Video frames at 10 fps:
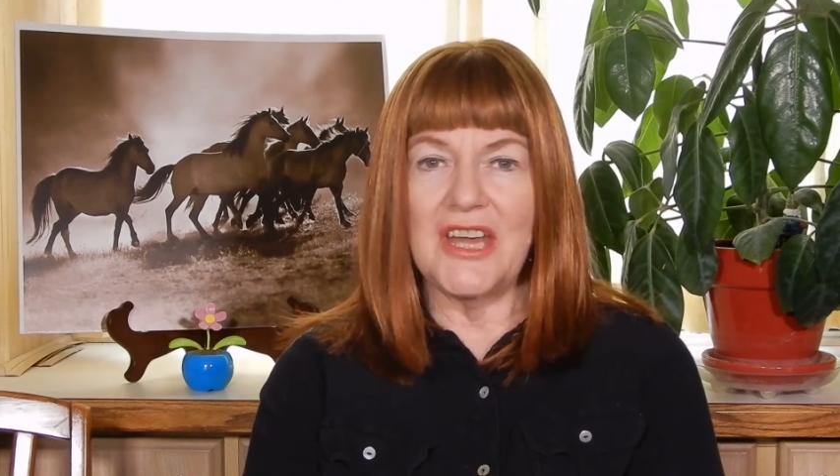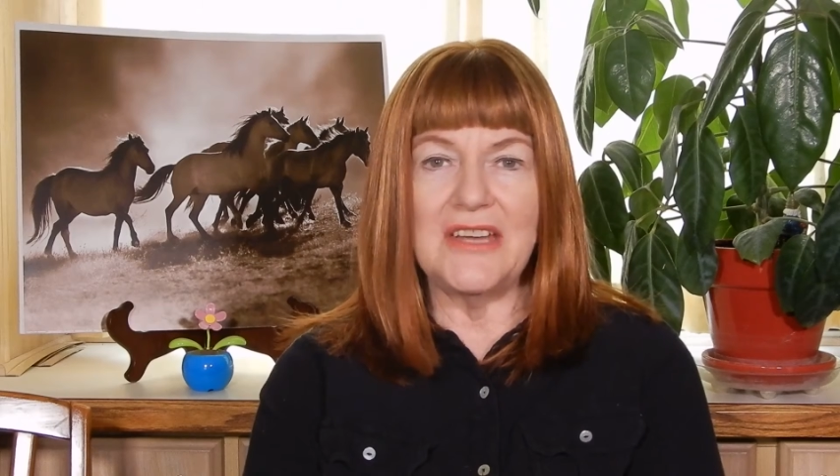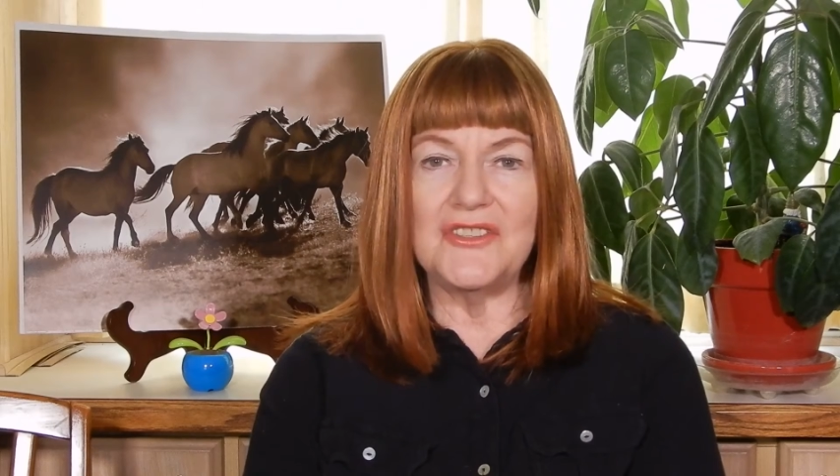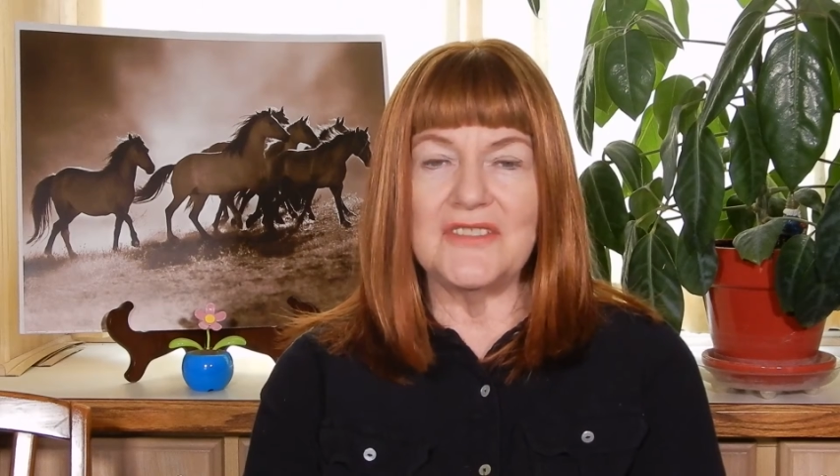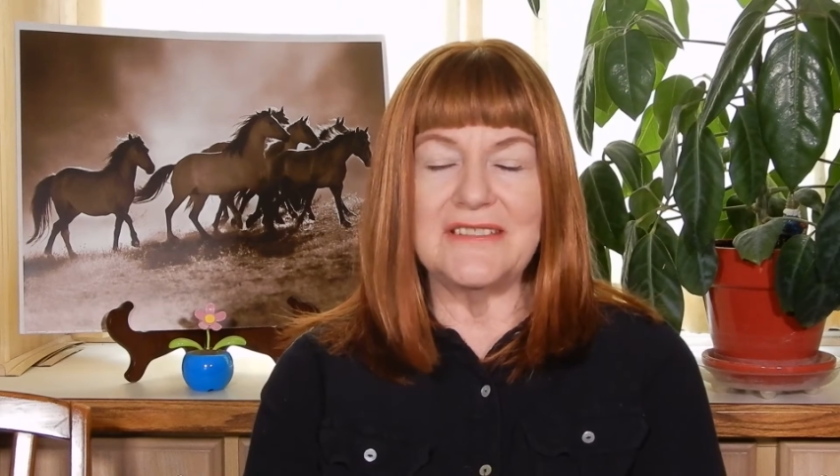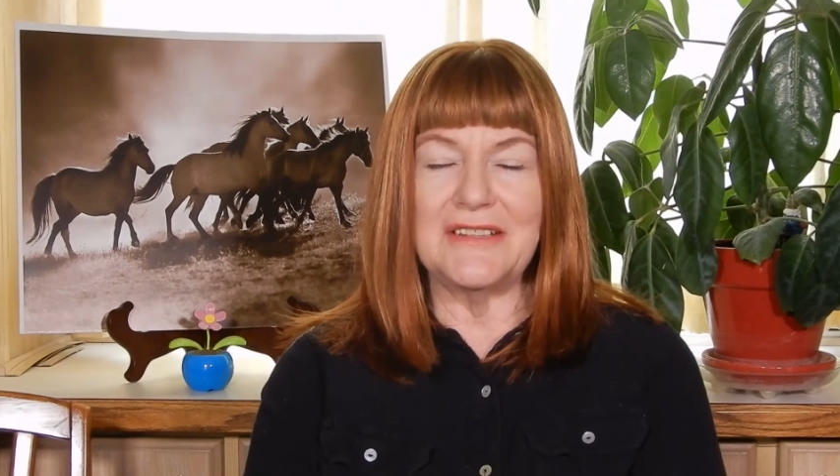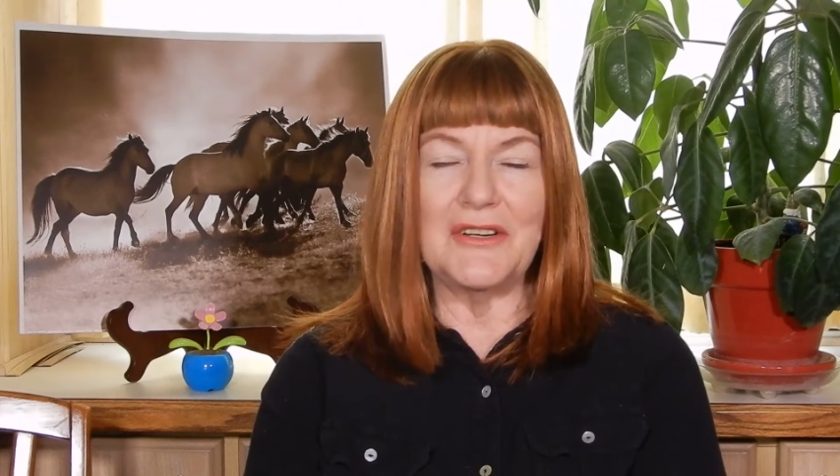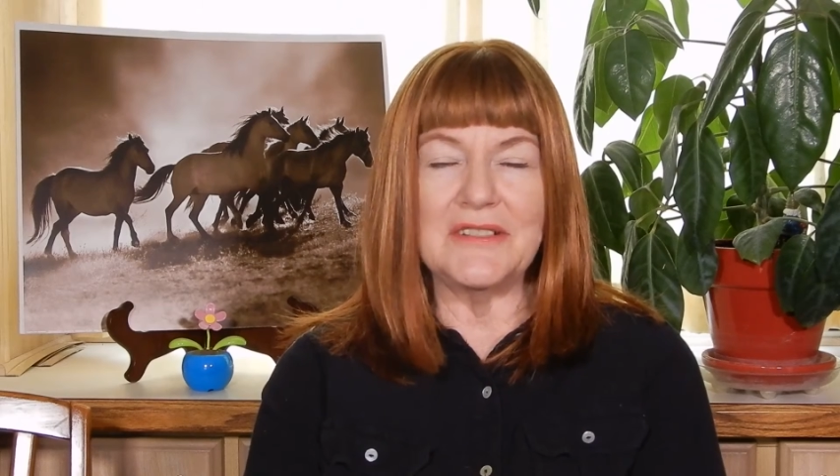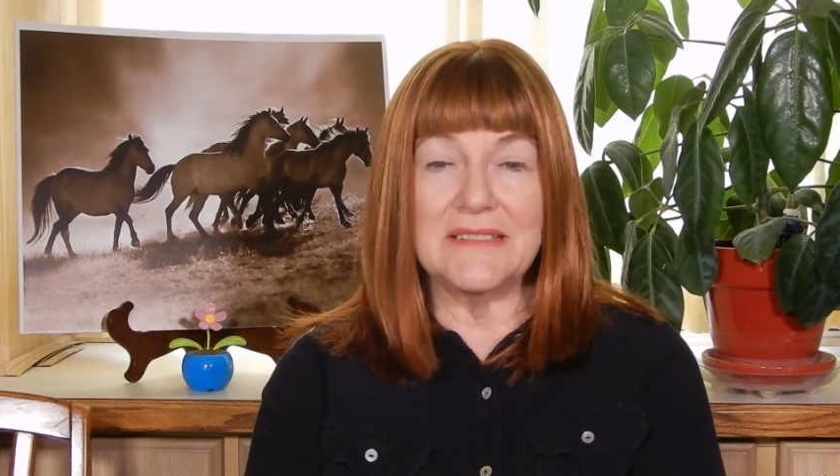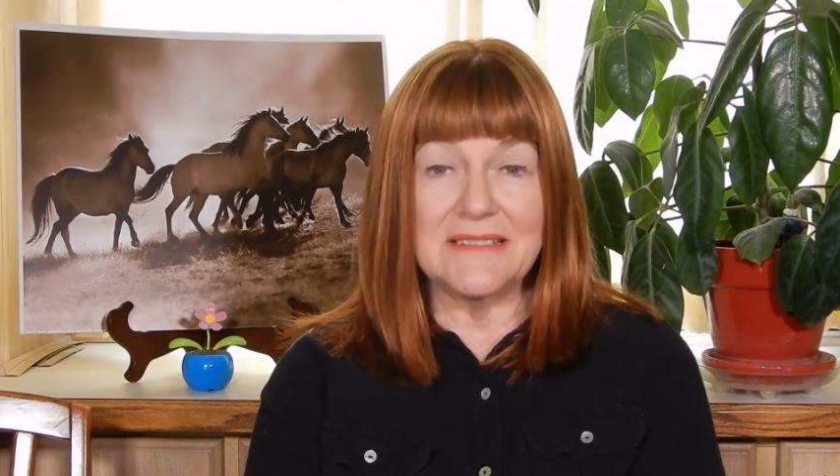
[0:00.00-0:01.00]
changes in
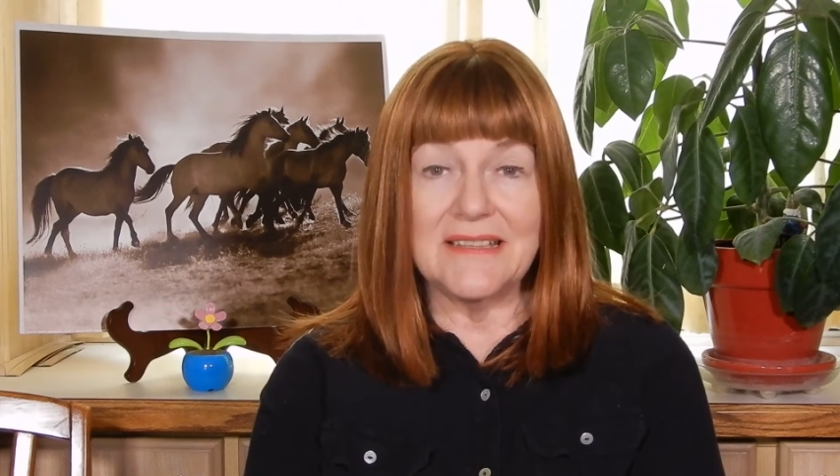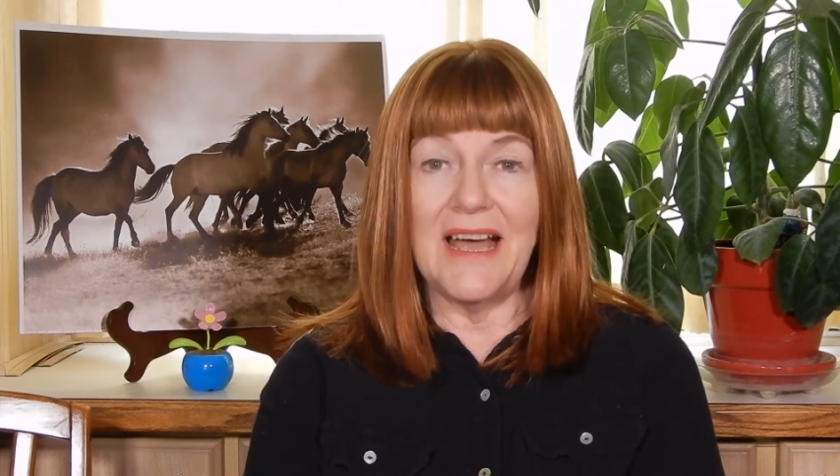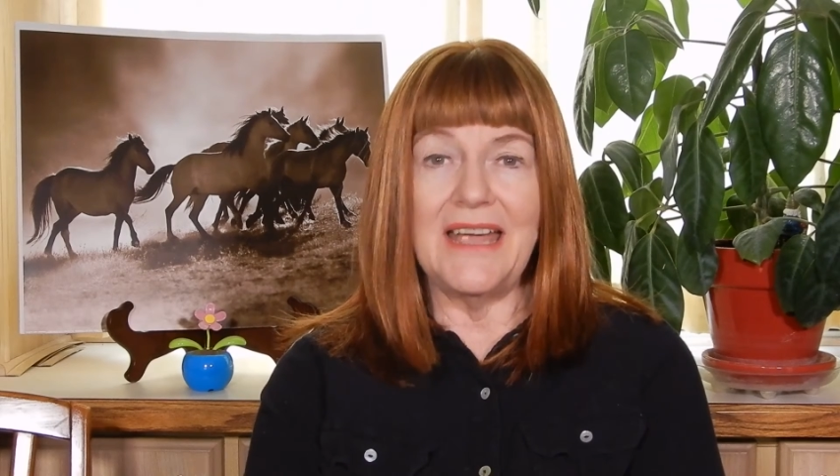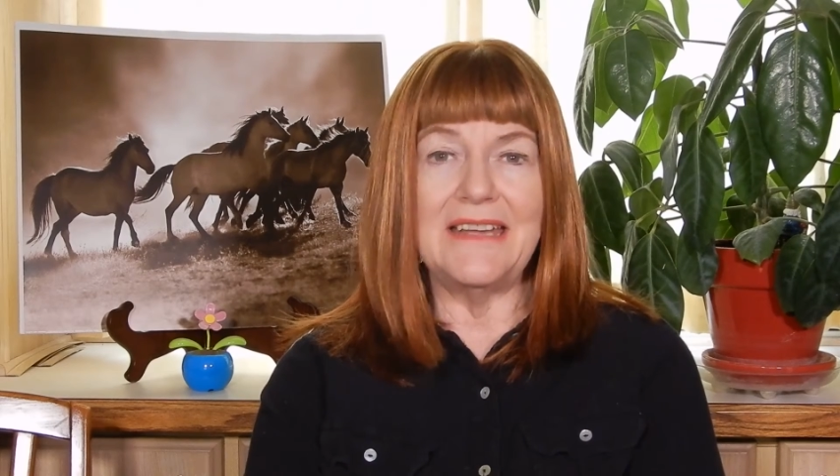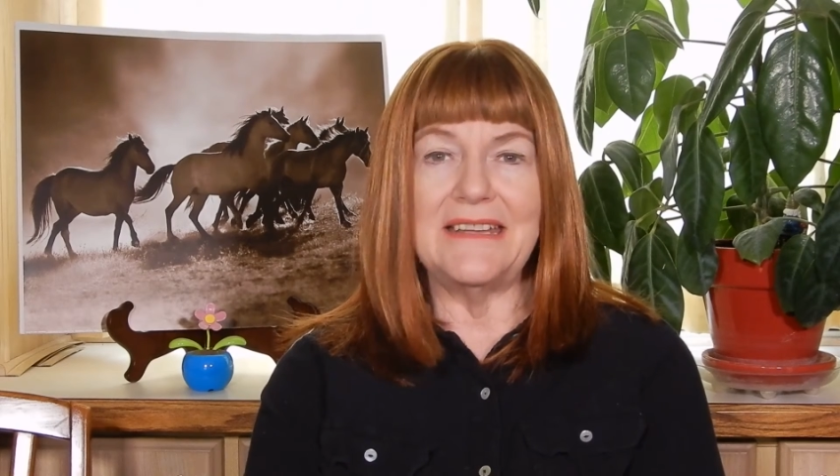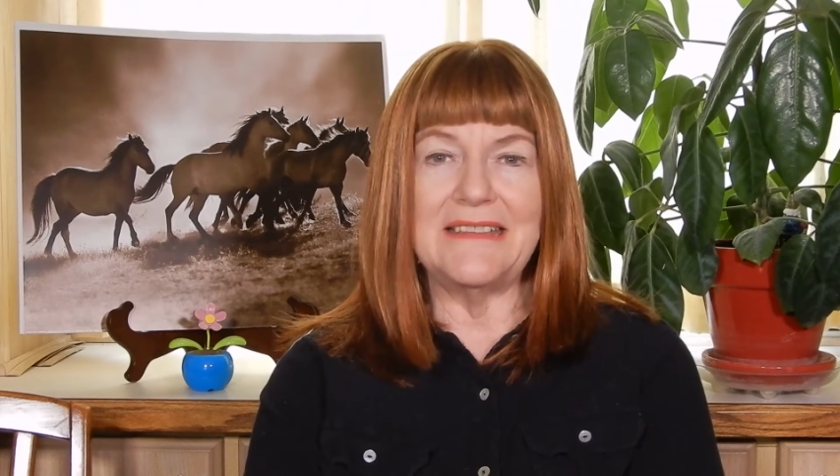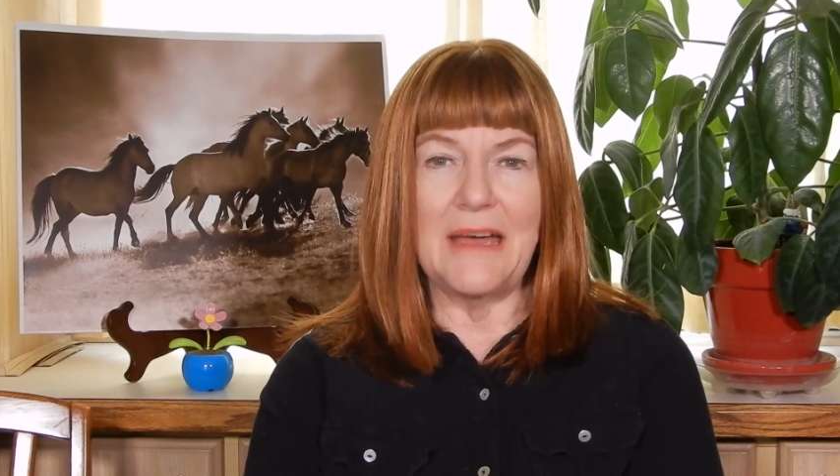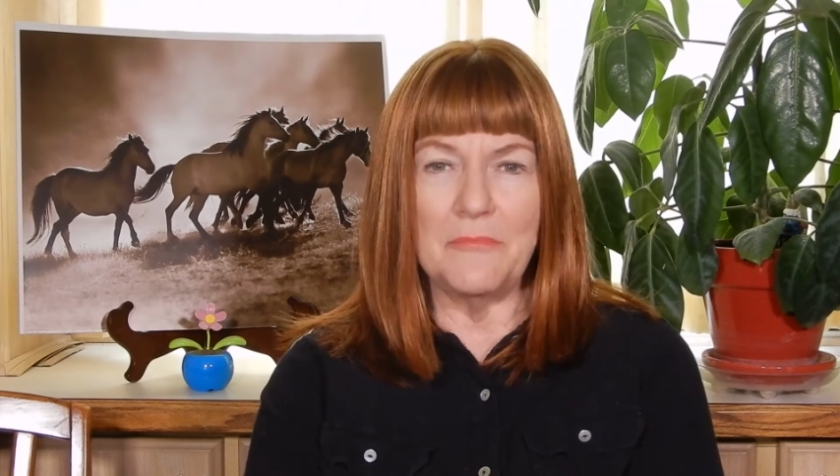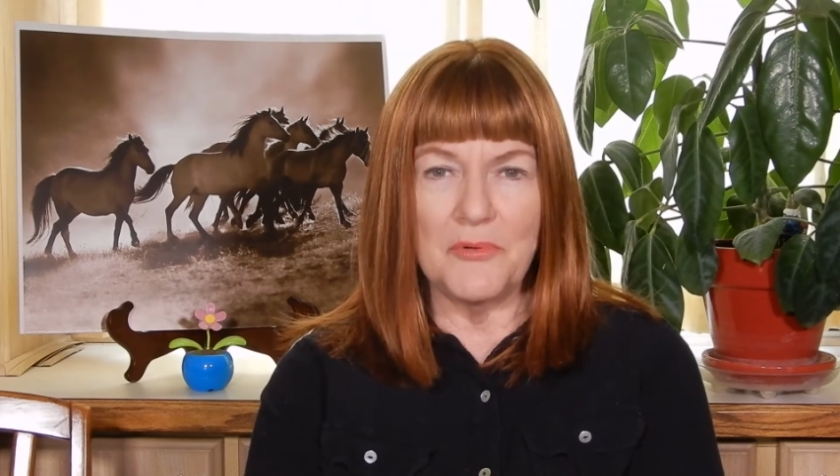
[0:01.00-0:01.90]
our society that